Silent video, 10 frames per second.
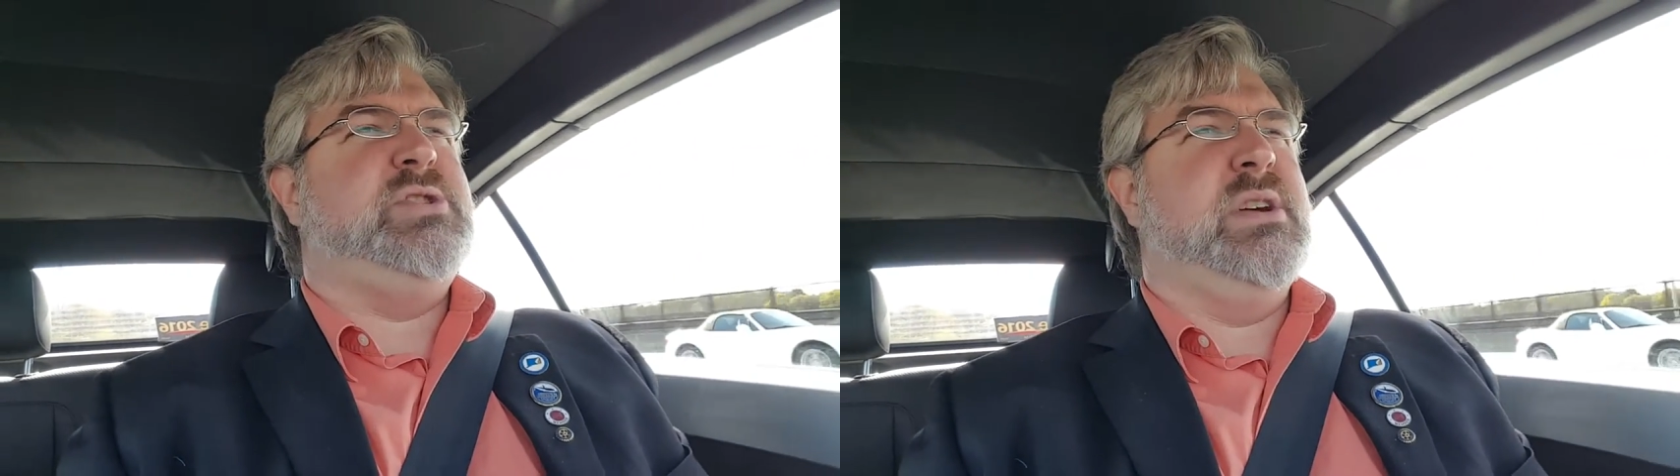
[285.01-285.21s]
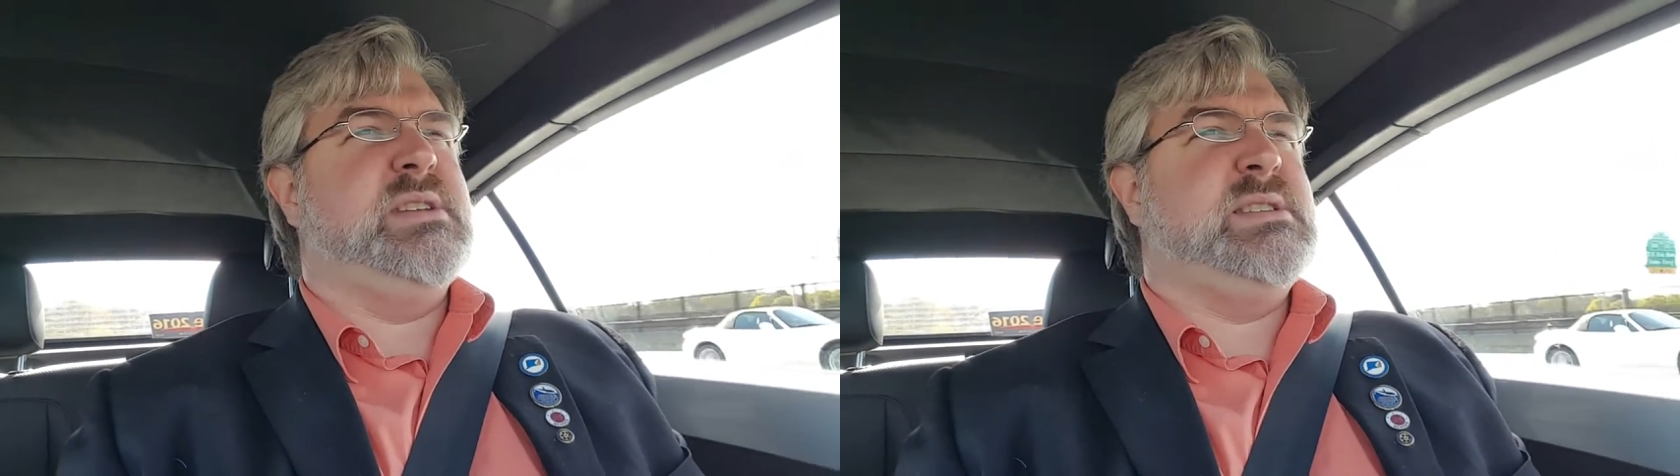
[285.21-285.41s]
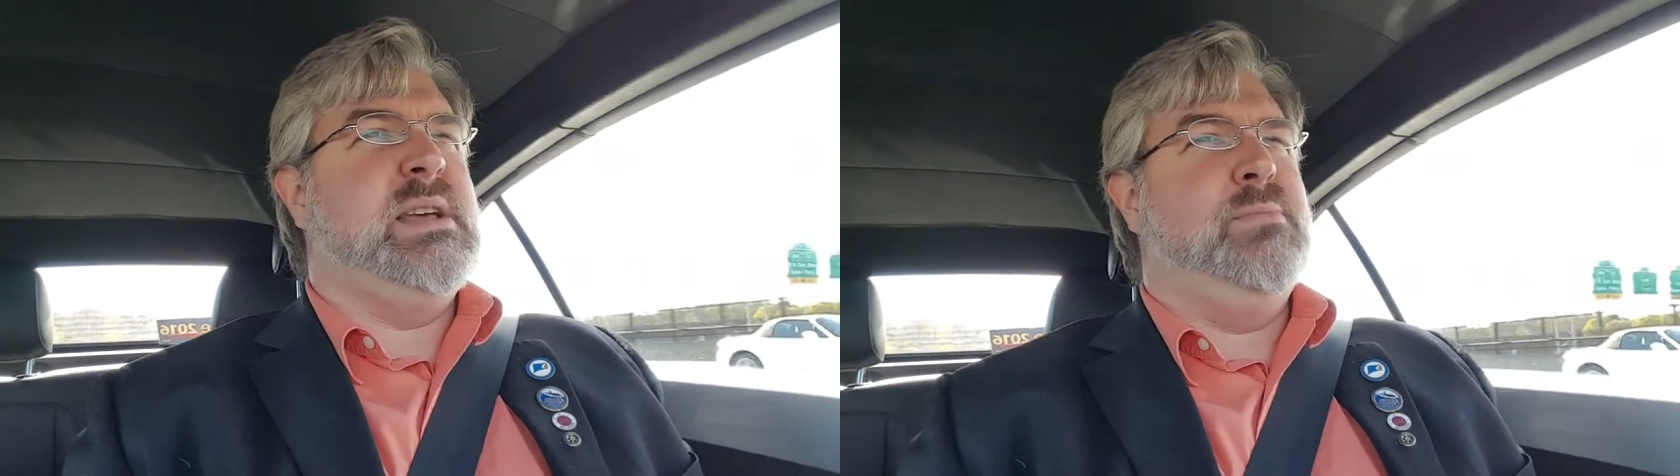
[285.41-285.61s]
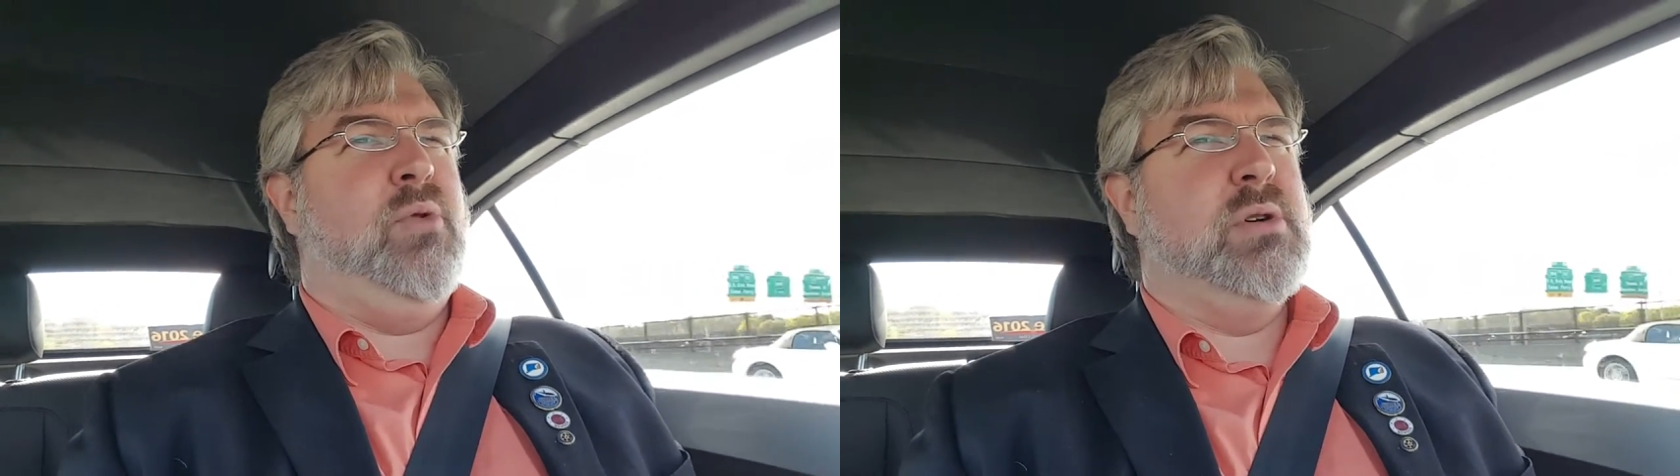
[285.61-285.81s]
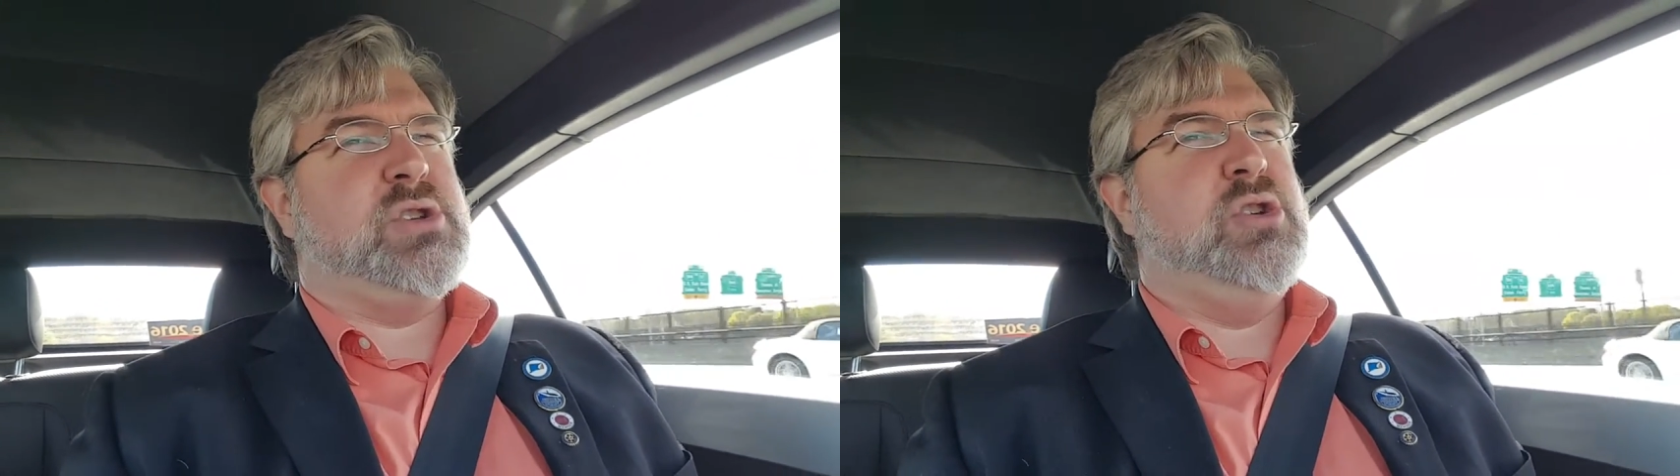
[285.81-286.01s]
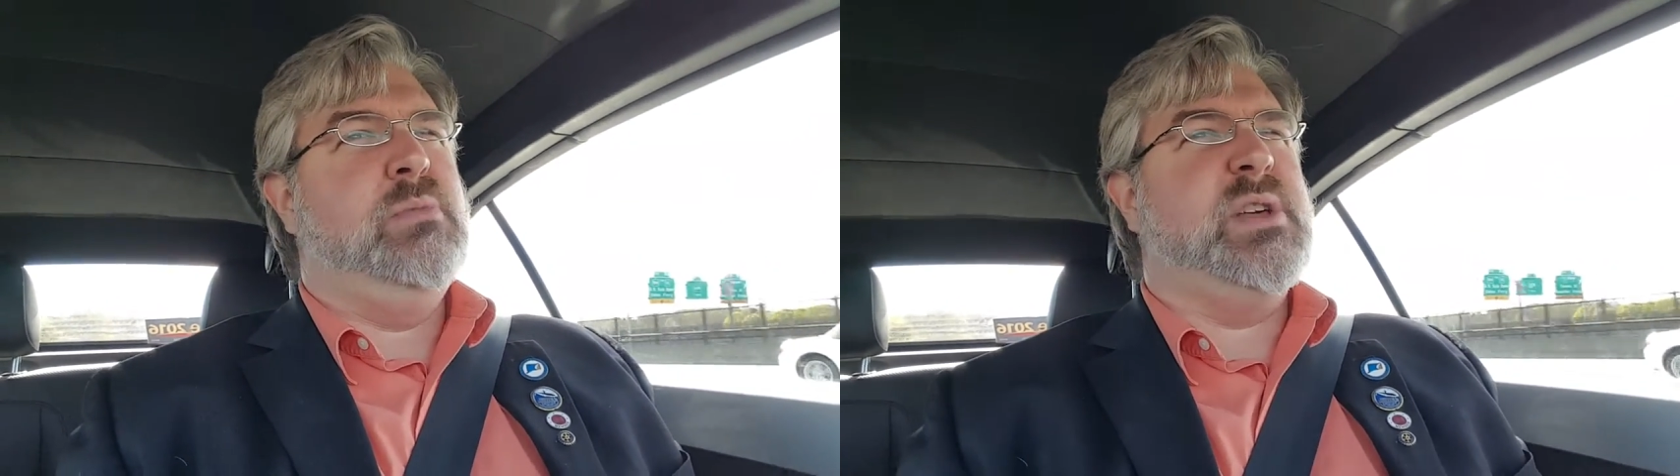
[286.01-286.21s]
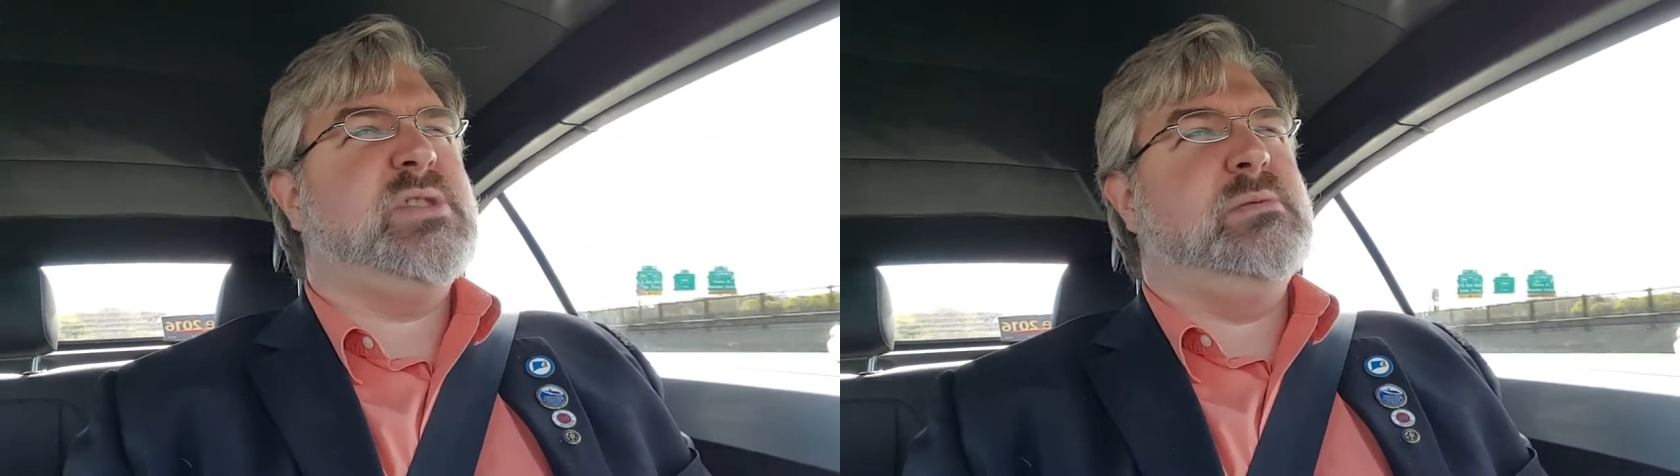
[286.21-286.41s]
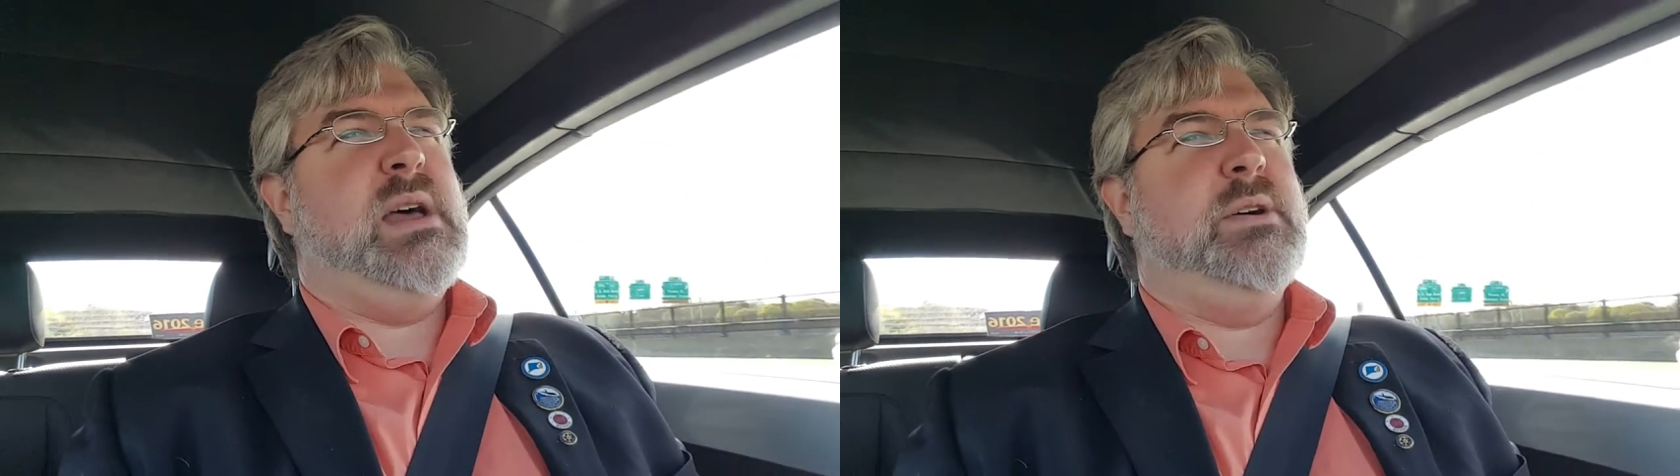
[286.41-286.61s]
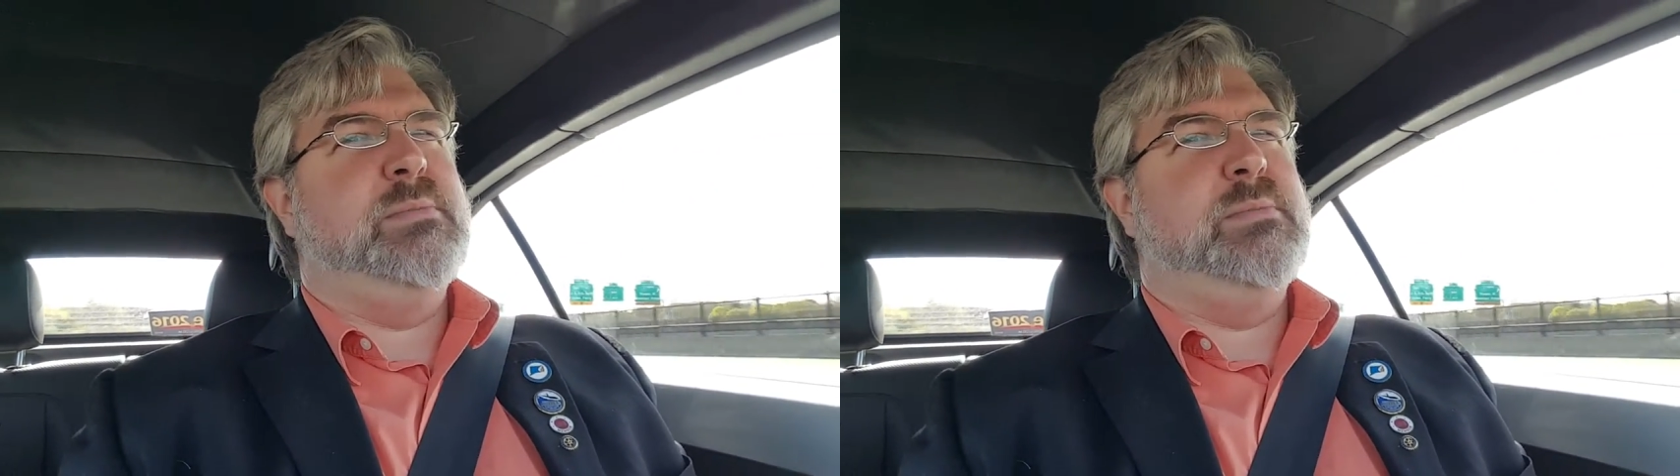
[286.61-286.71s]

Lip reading: You're going to see it more 2 months from now.